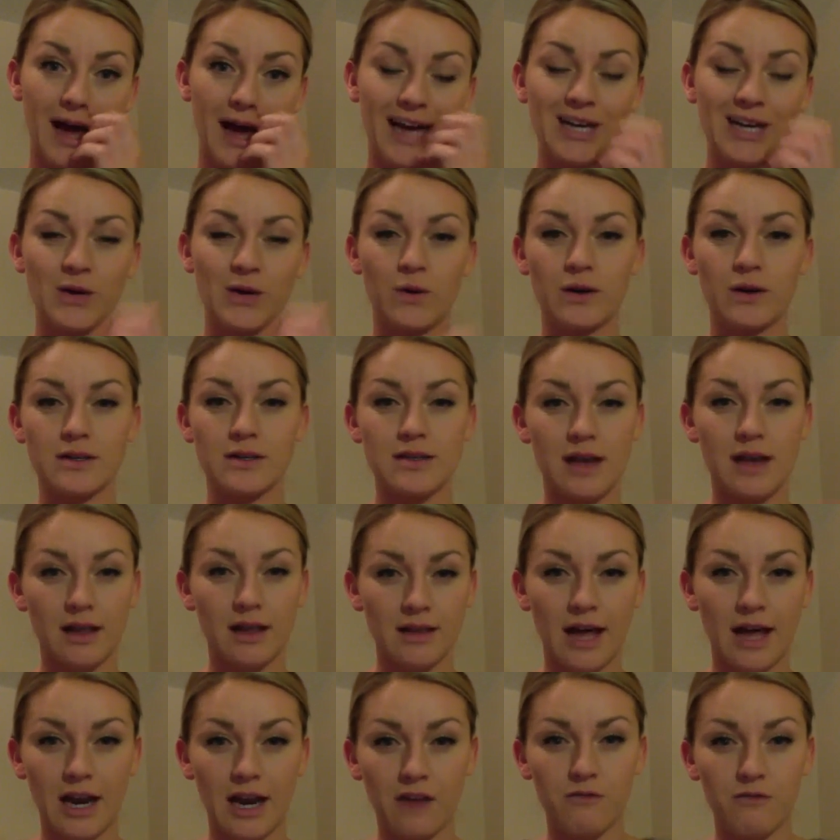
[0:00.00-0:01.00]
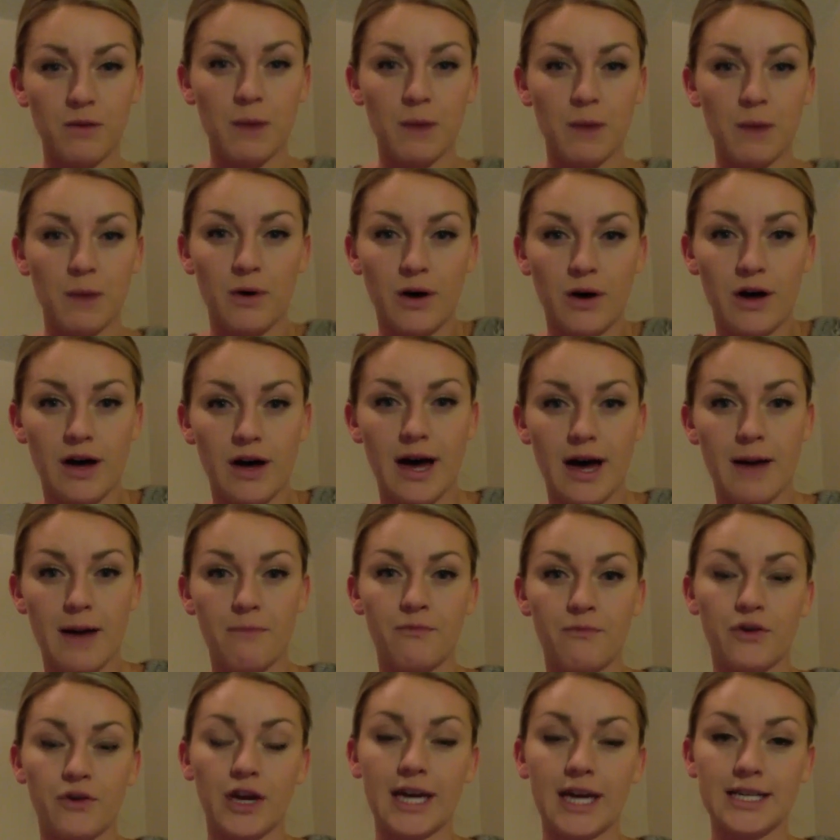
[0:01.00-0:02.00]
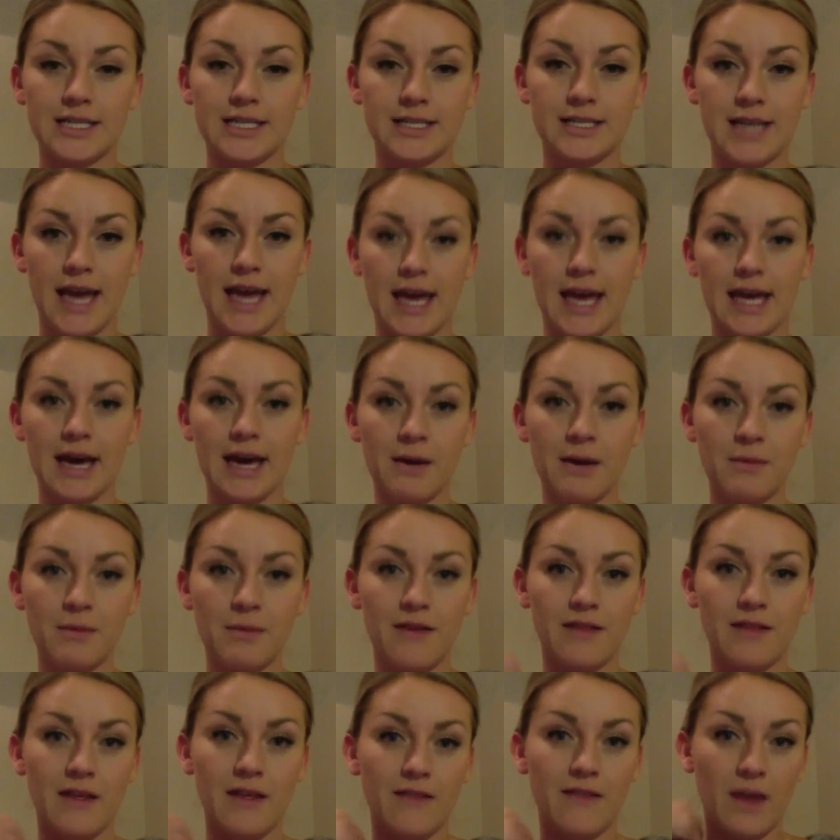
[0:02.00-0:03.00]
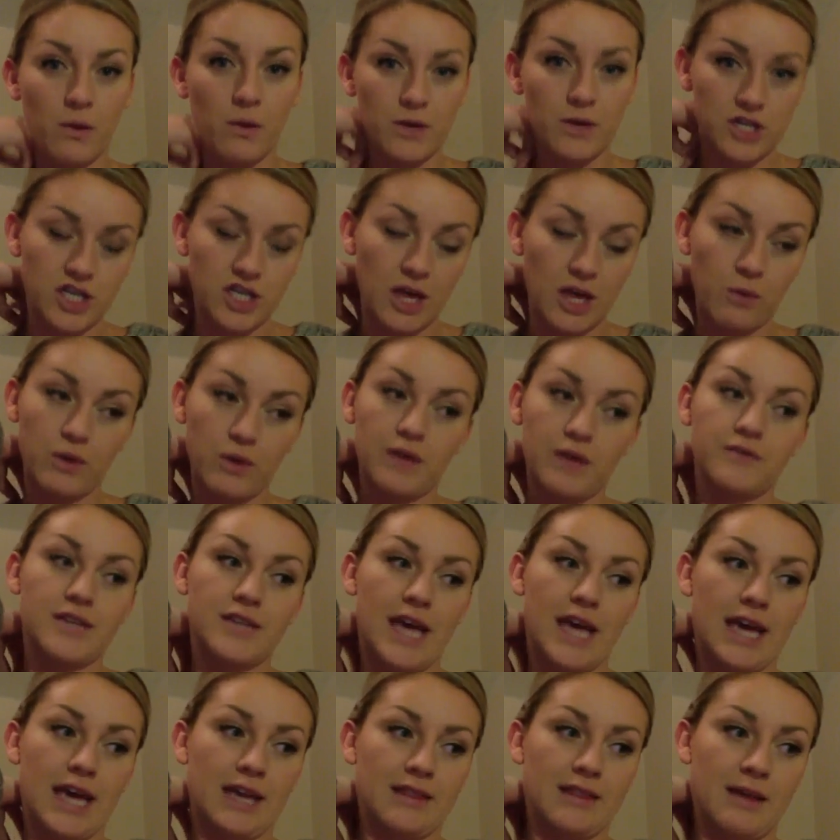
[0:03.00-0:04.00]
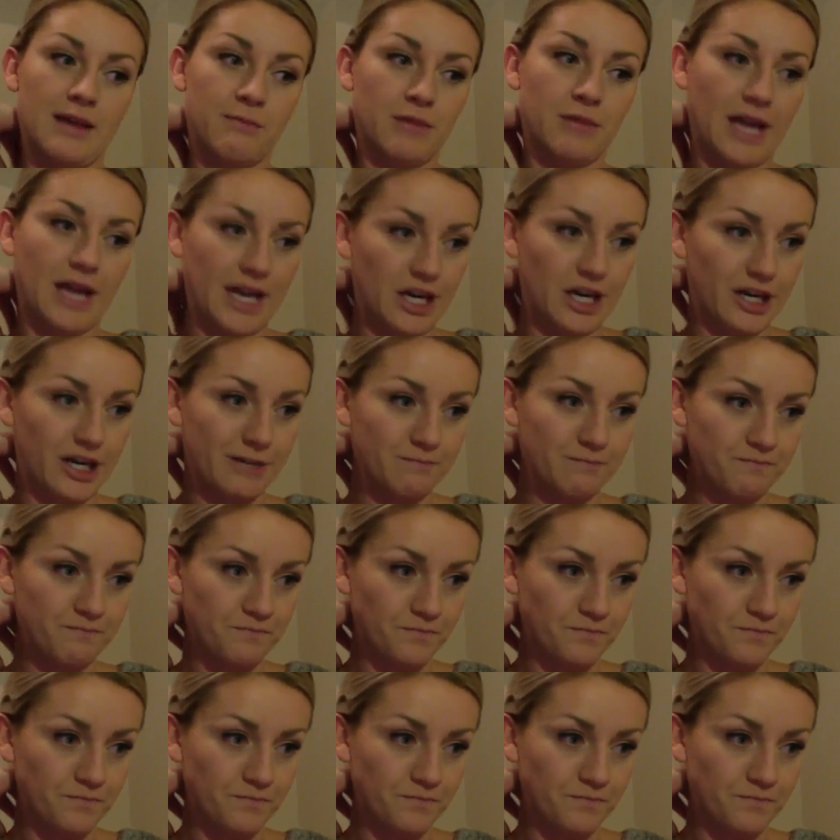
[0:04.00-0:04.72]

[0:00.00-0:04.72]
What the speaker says: I know a lot of people forget to take them and then they wish they would have taken them later.